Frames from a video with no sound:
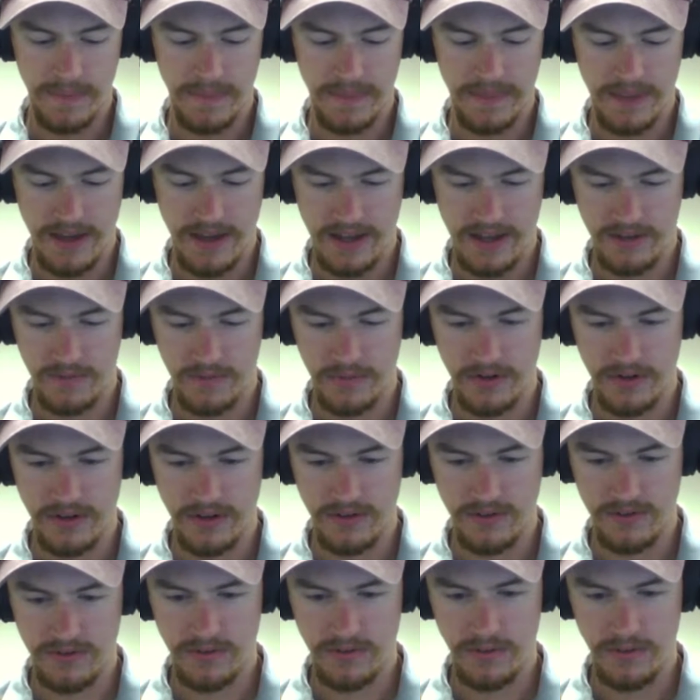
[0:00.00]
That's pretty
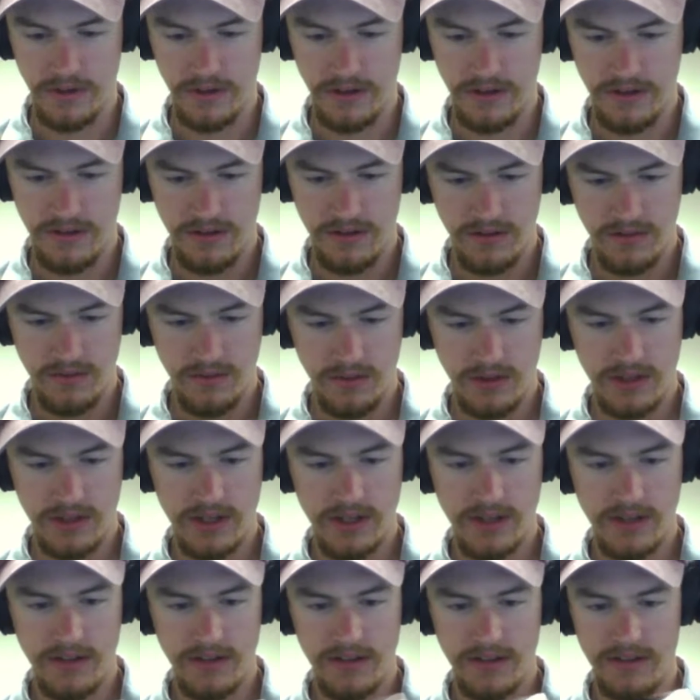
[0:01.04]
sweet. What the
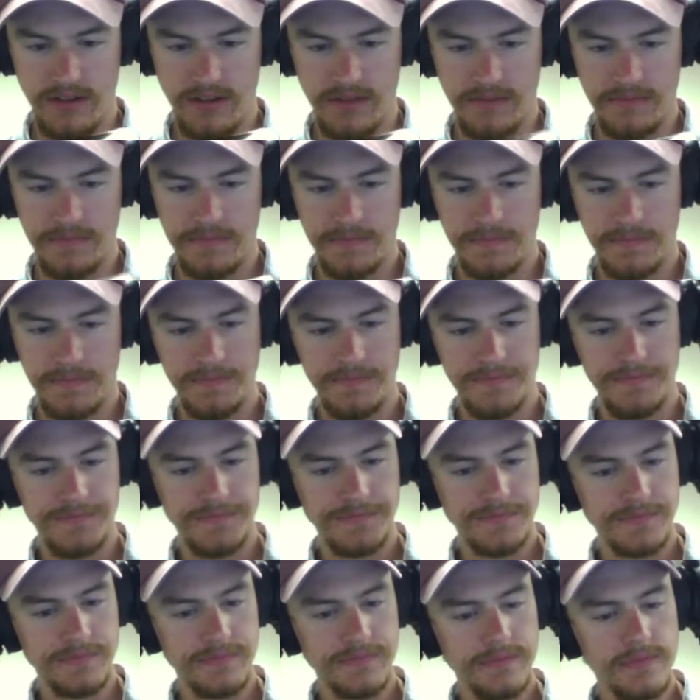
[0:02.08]
hell is it?
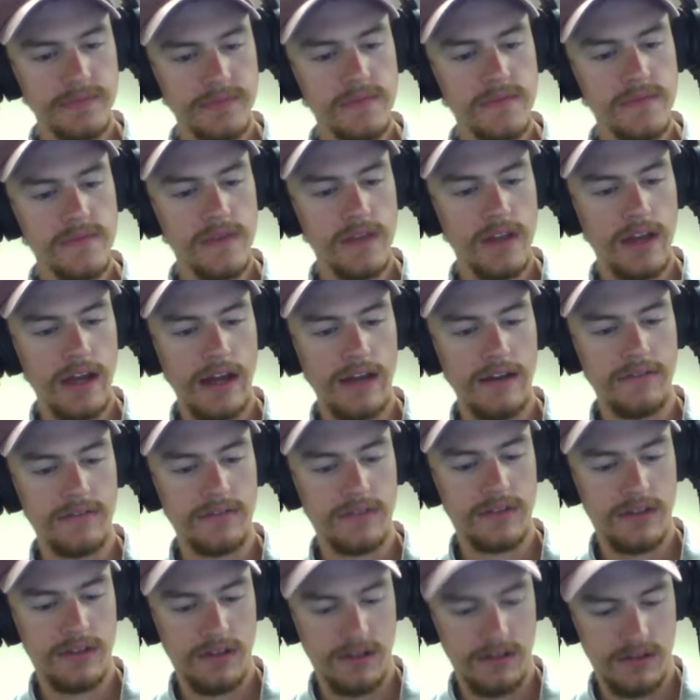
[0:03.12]
Half
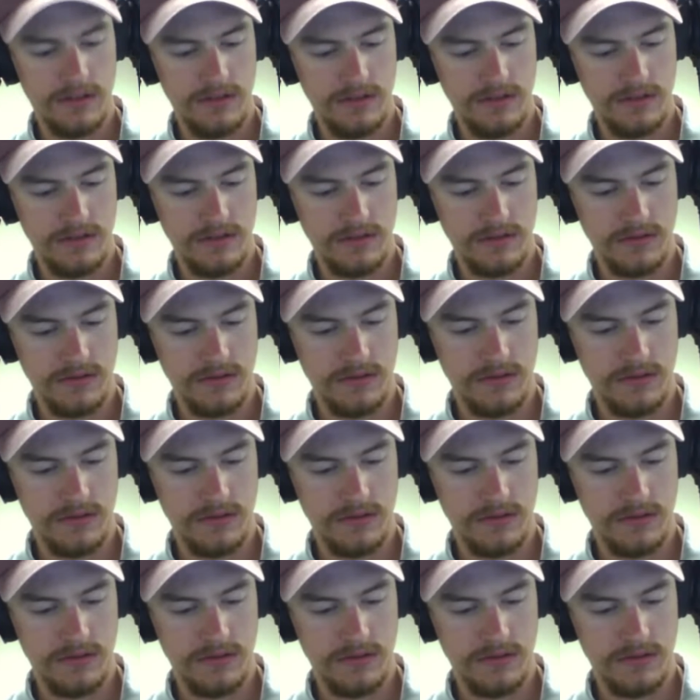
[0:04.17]
scale in this